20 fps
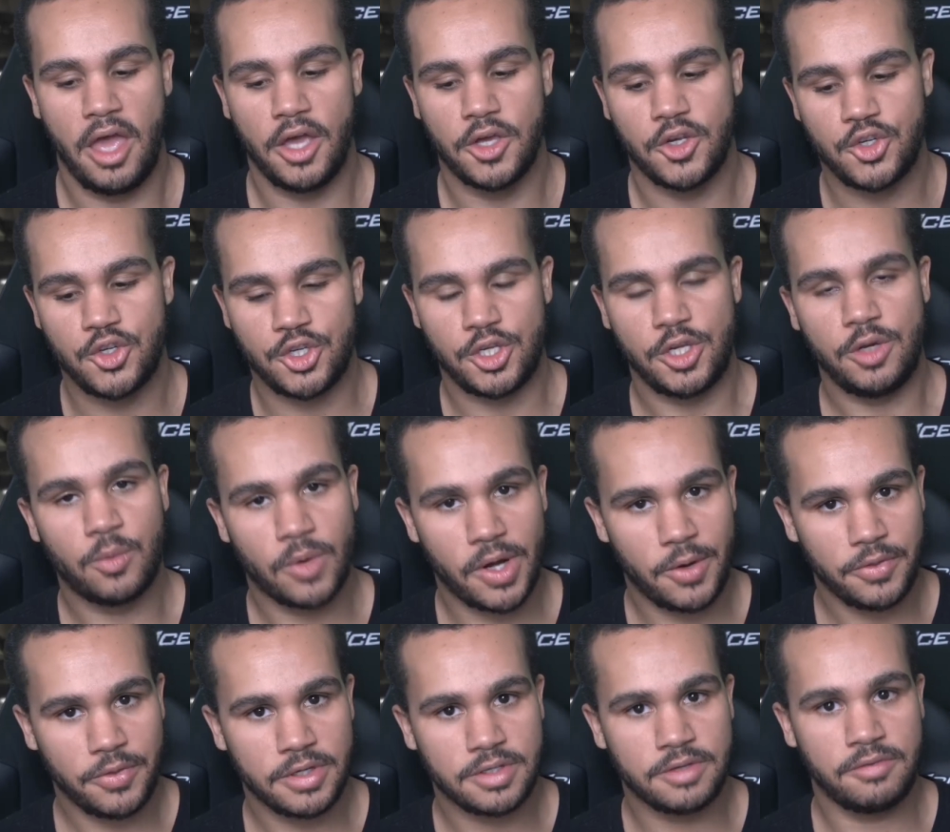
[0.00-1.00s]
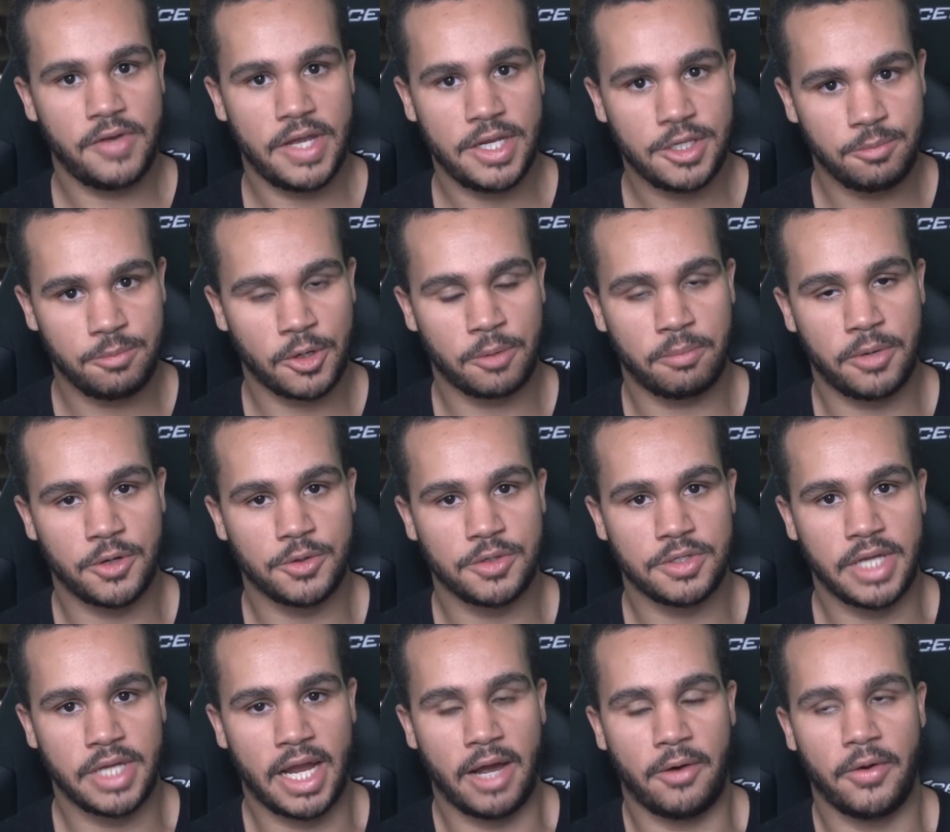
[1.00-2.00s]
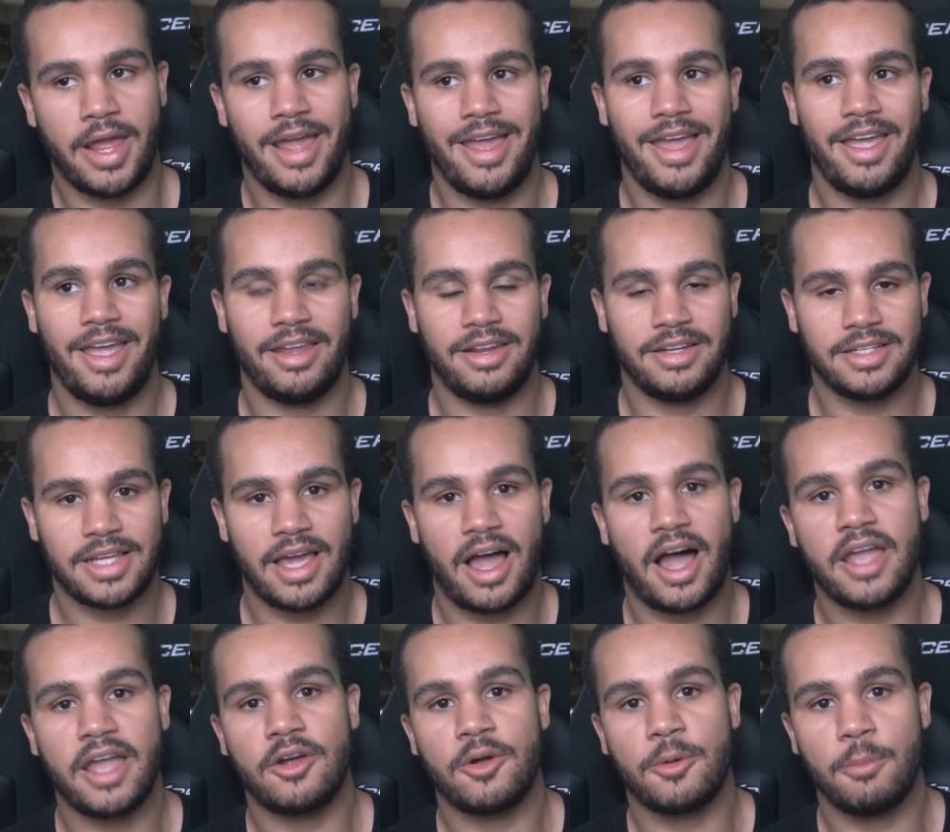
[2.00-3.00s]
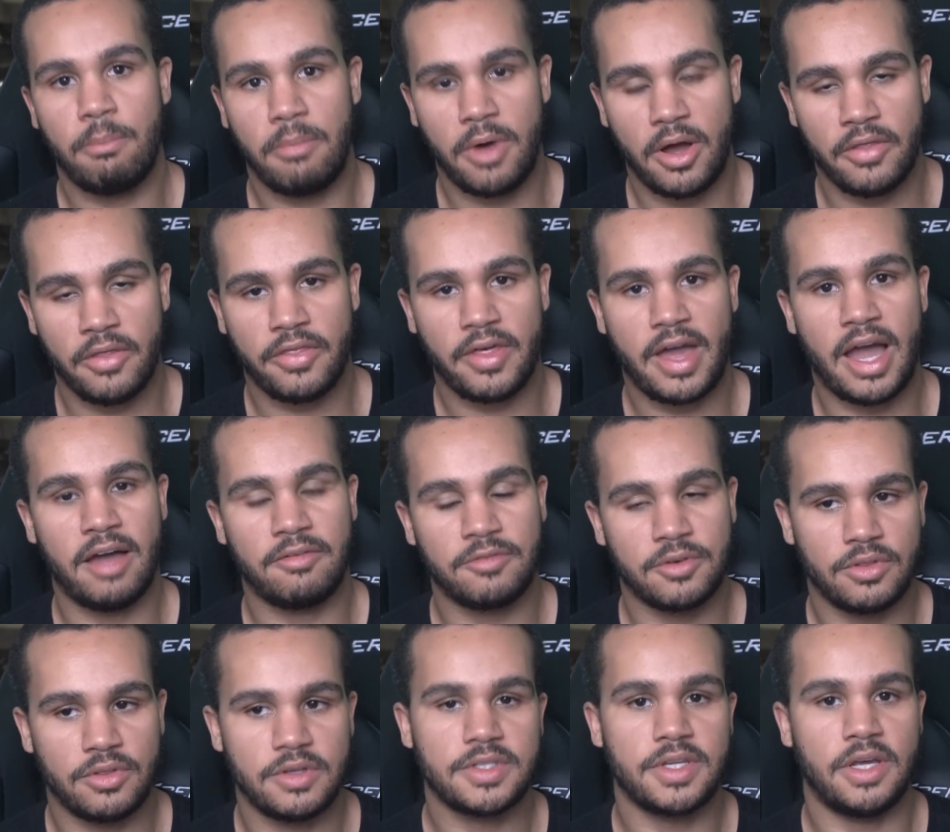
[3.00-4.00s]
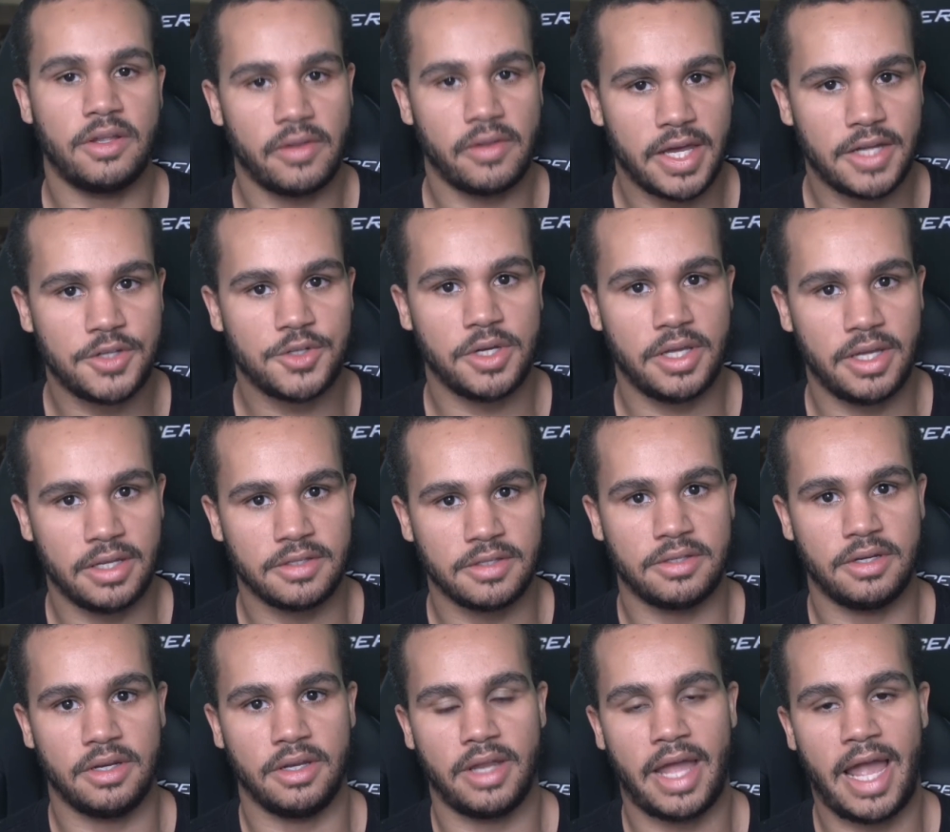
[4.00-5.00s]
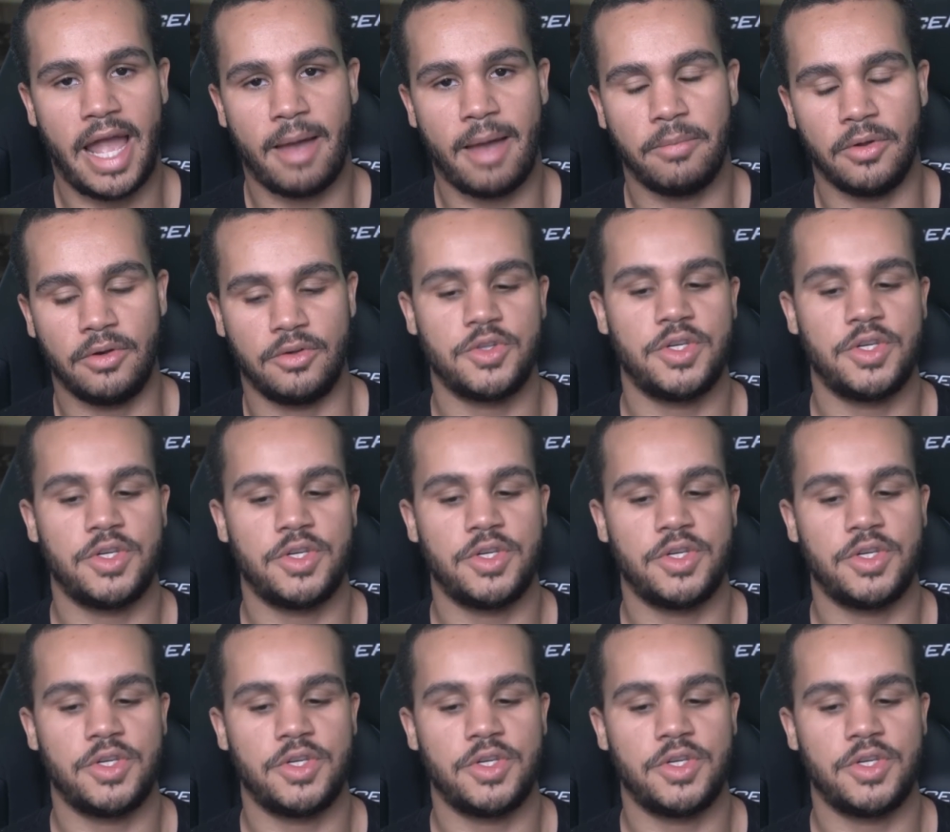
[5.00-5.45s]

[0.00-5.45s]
She wrote this Facebook post down an entire month after this alleged incident happened.